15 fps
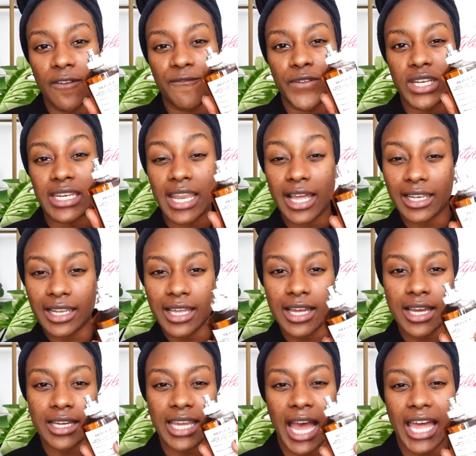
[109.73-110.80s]

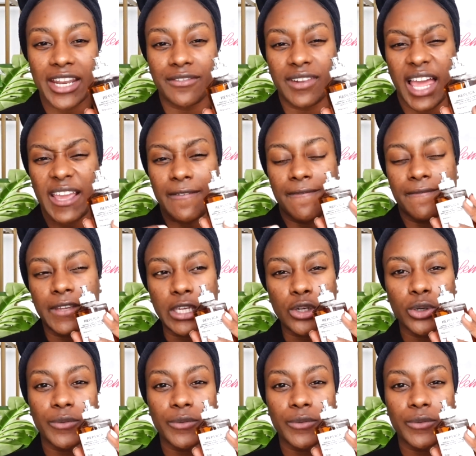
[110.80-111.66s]
vanilla kind of like feel.